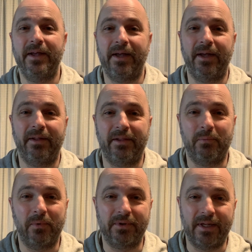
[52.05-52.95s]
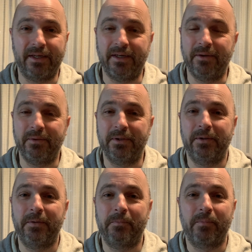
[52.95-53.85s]
that we're sending out
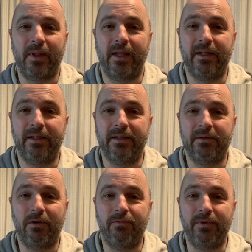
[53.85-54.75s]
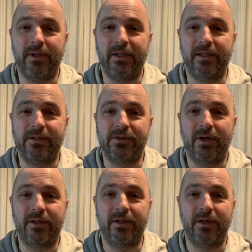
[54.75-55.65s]
and uh, hopefully uh, it's
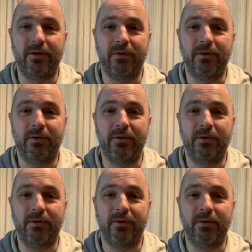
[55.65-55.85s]
not uh,